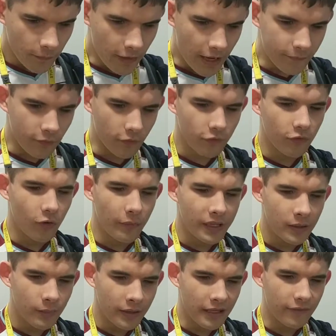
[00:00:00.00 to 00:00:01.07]
I've got so
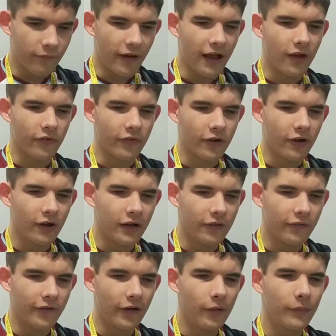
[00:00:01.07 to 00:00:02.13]
many MIDI files, I can't
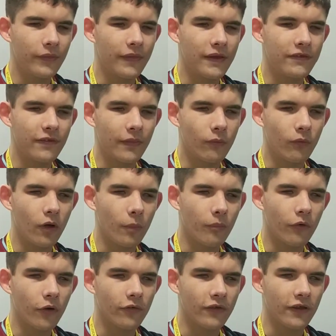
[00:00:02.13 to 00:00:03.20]
actually open these in the word
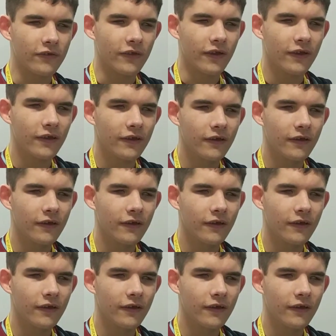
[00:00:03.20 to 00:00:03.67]
processor.